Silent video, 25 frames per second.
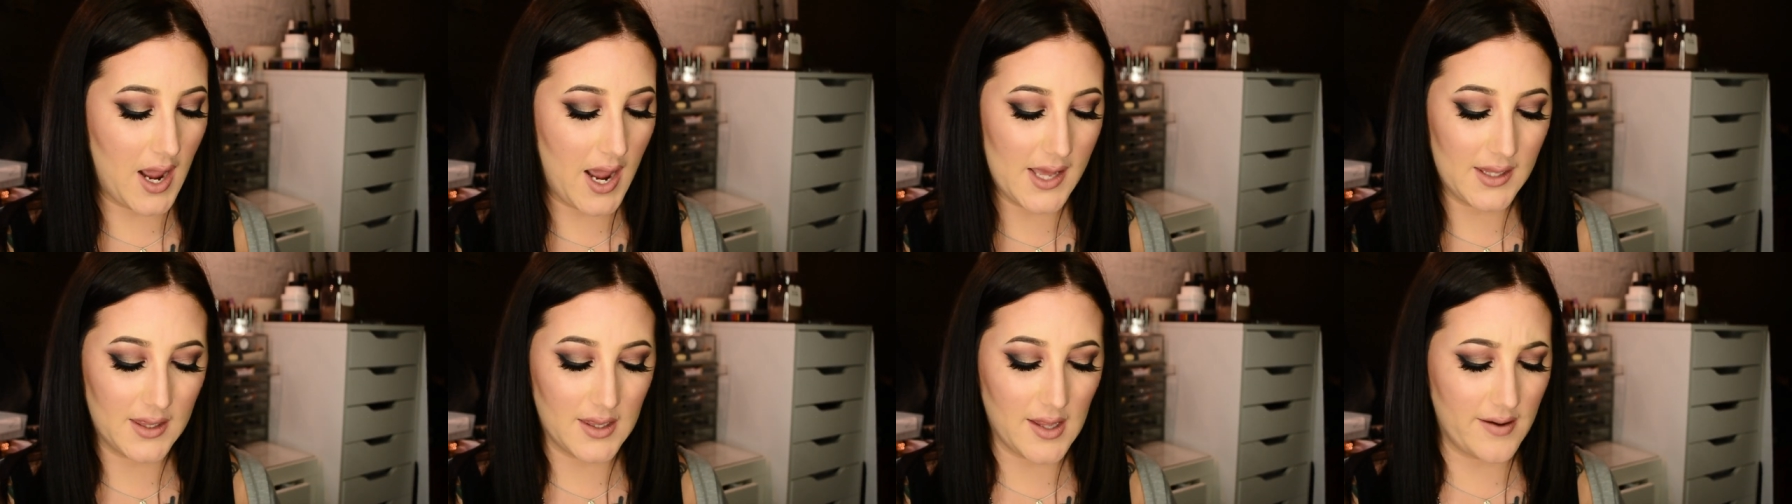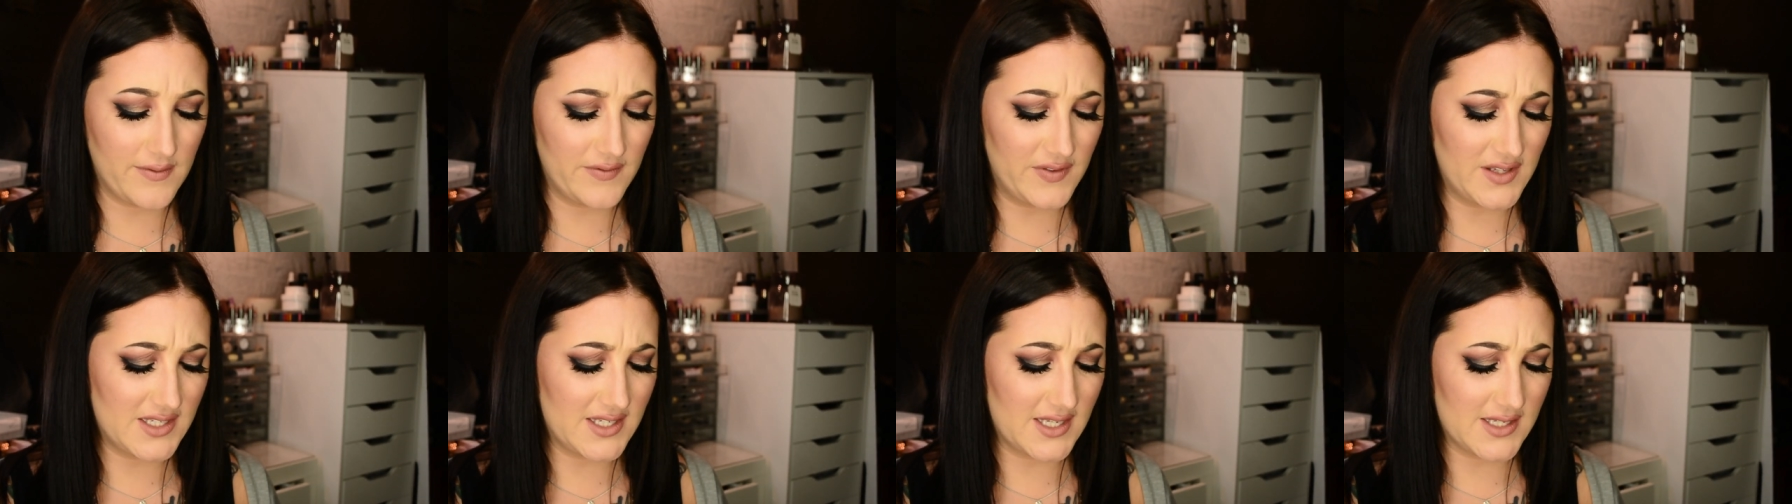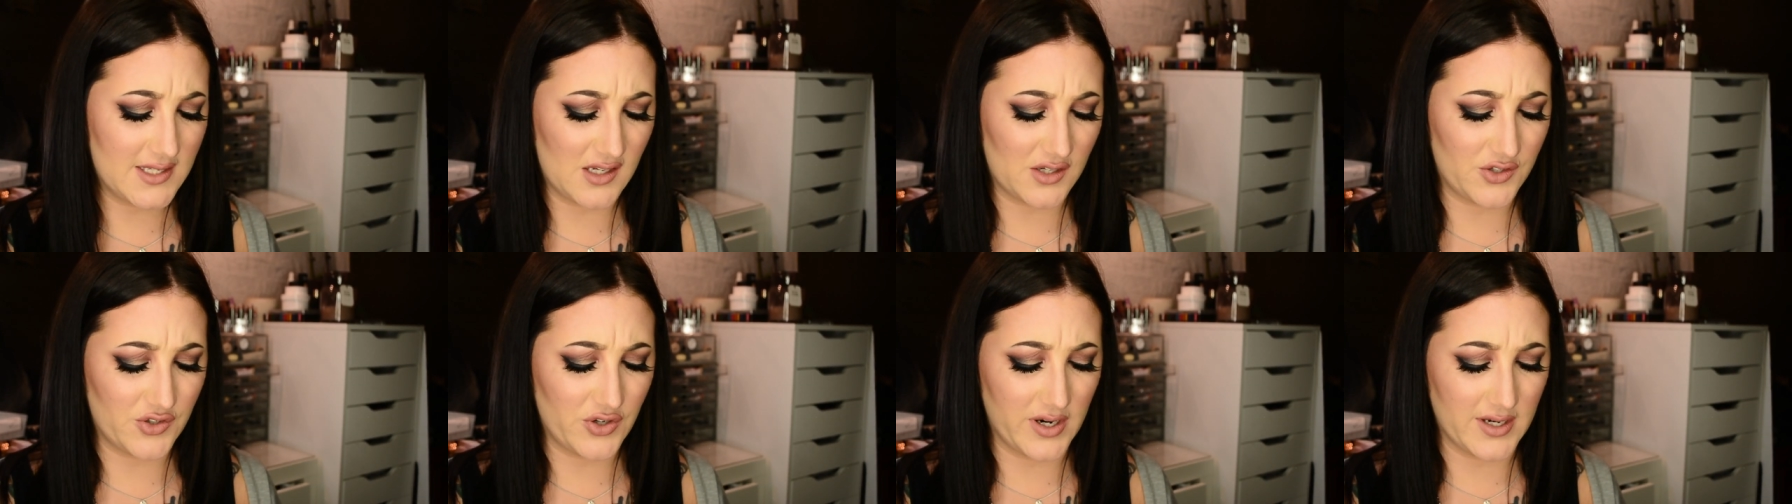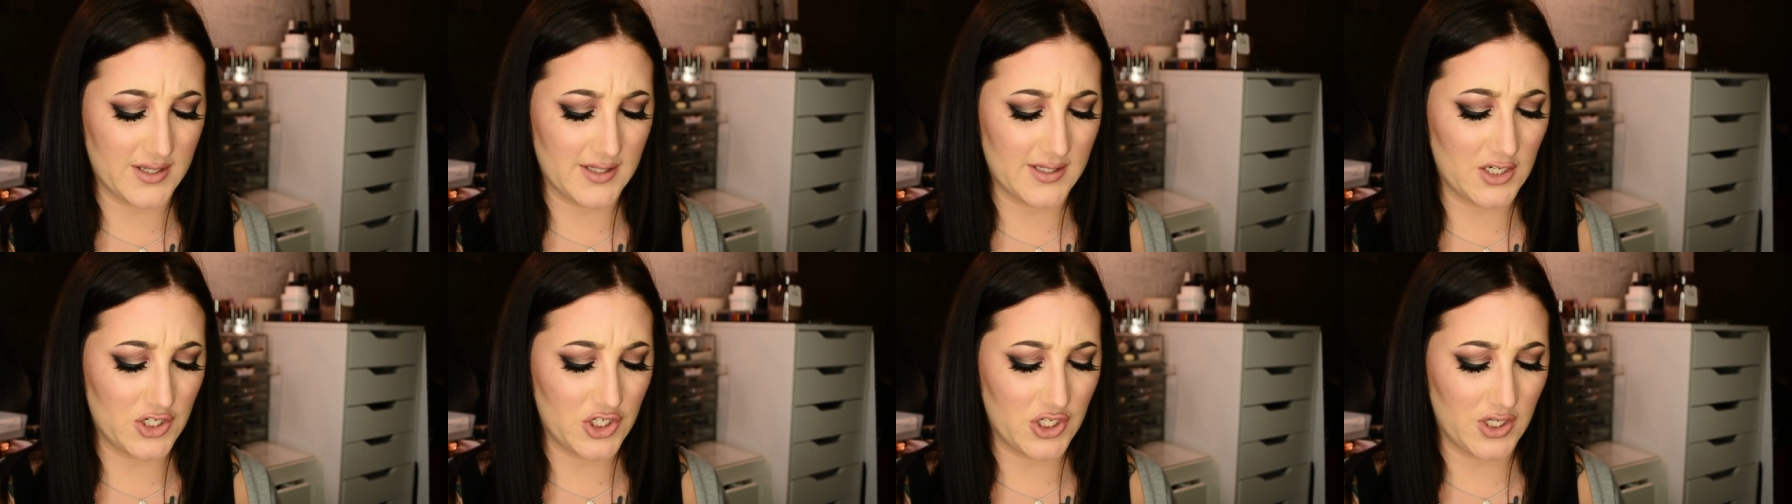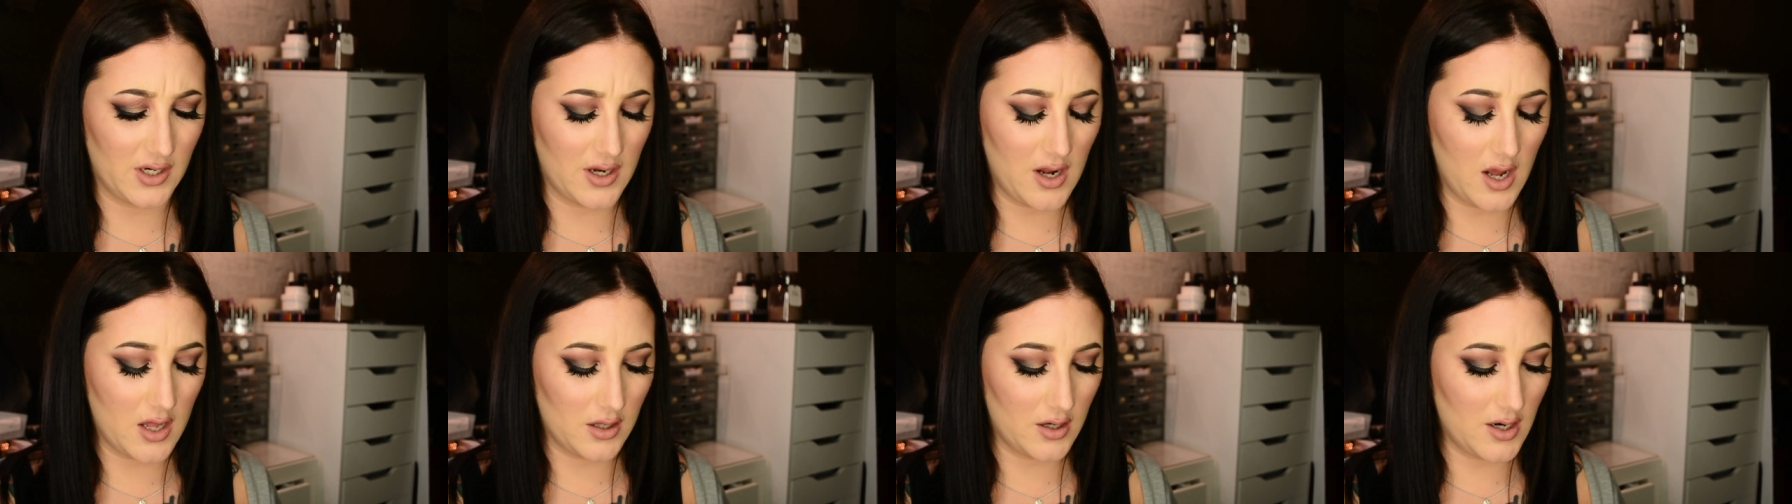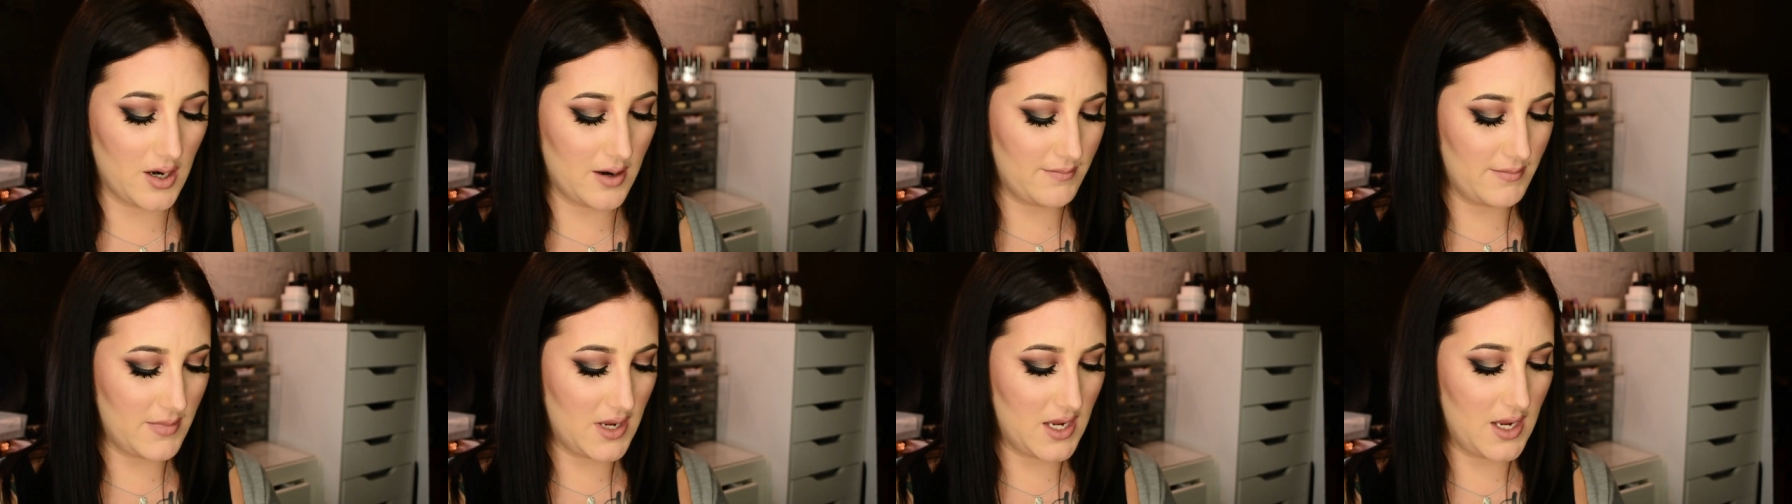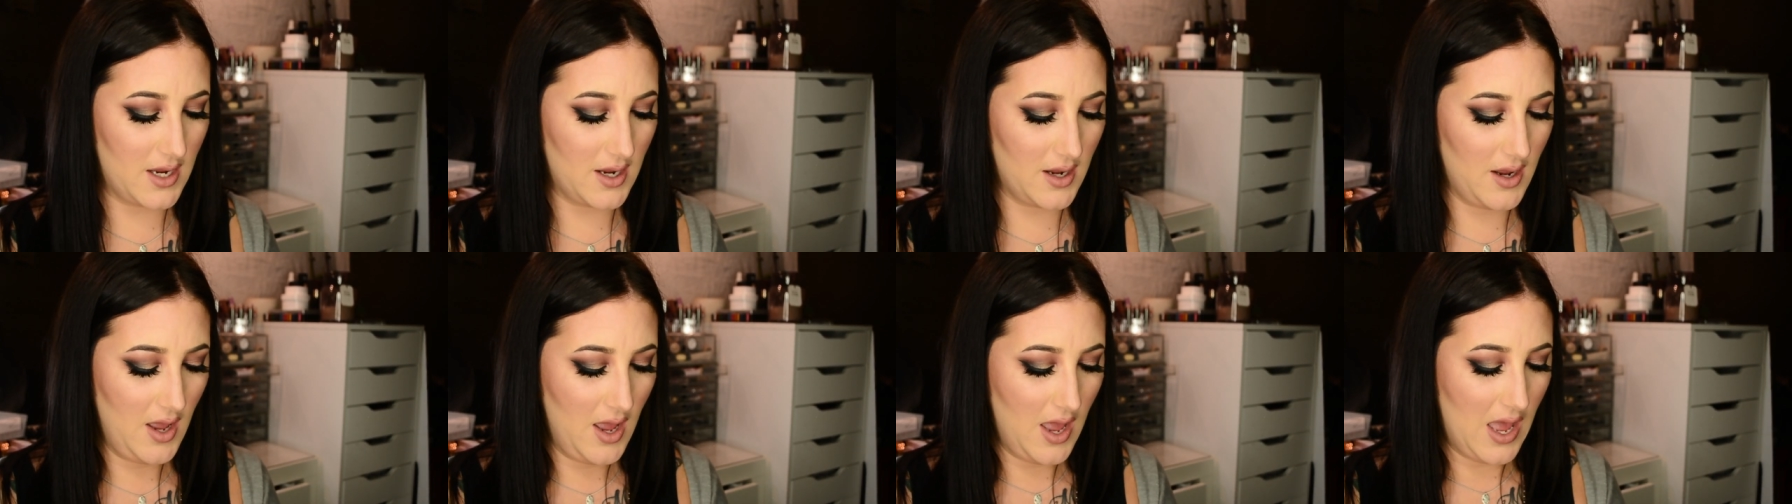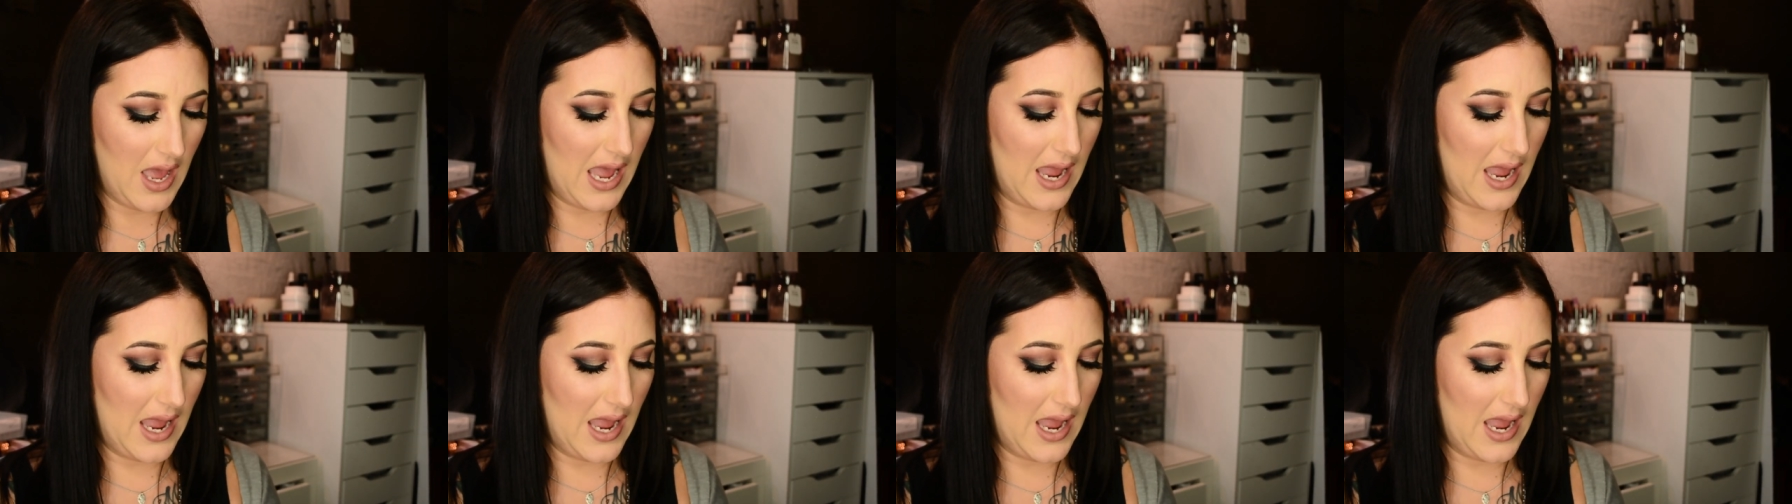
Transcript: I love this as a transition color on me.